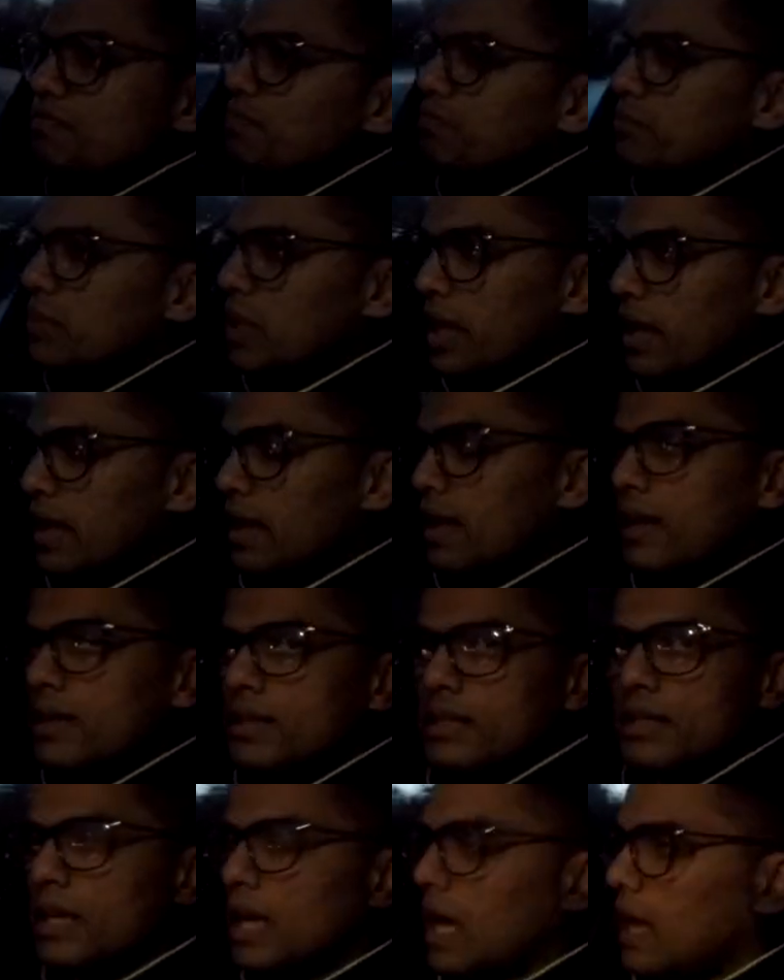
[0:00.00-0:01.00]
But yeah, let's
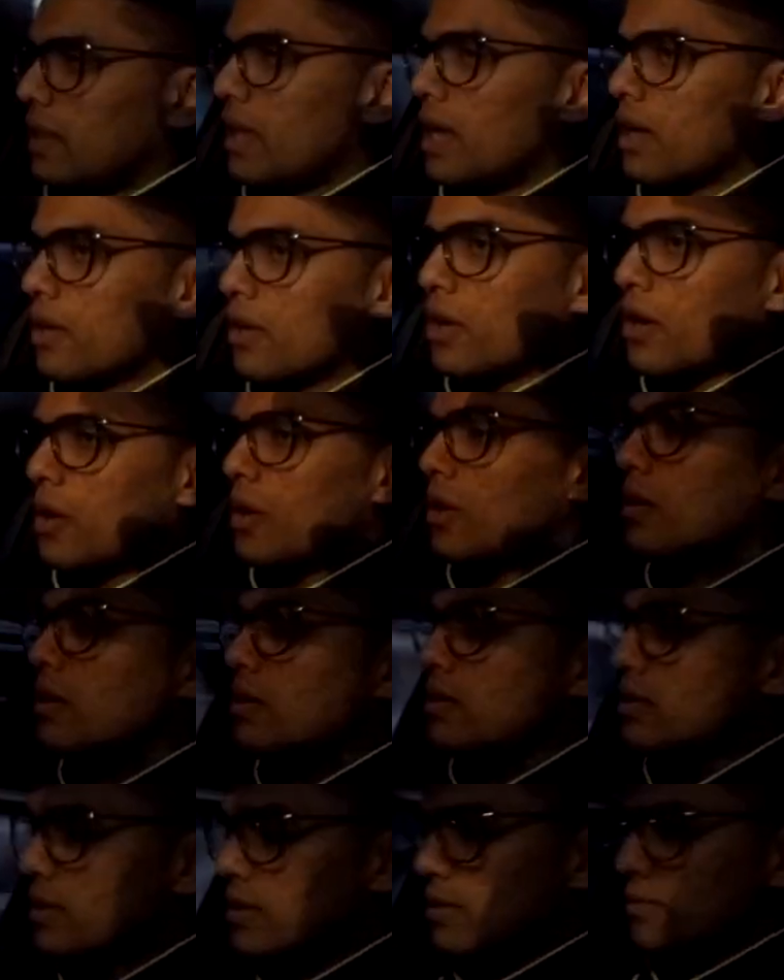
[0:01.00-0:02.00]
see how that
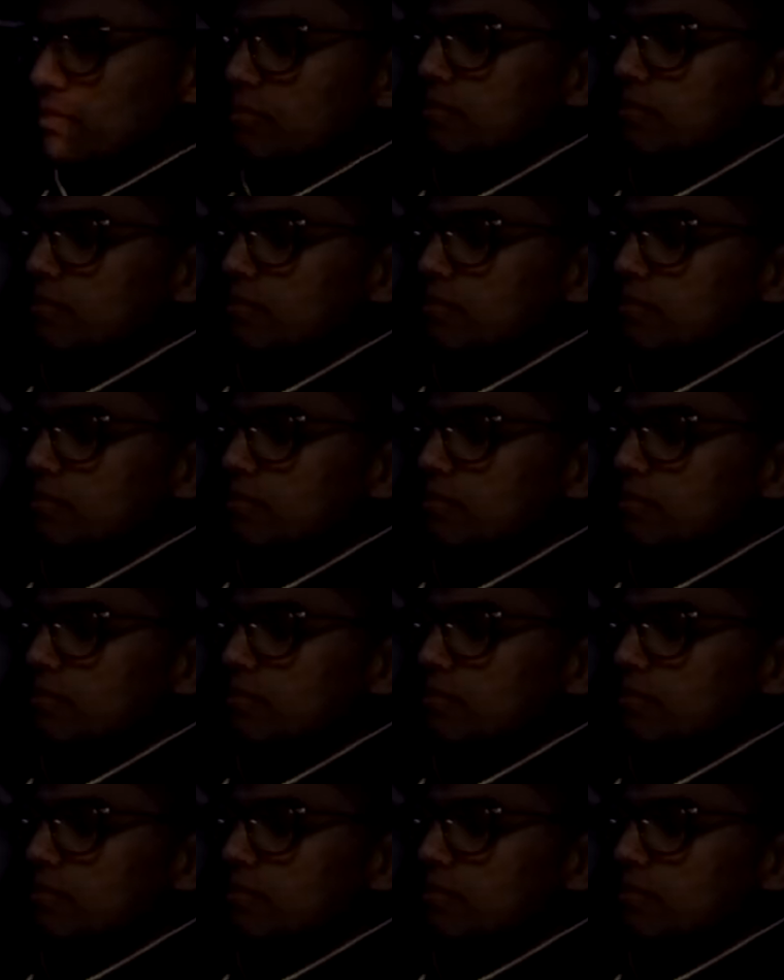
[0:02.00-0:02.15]
goes. I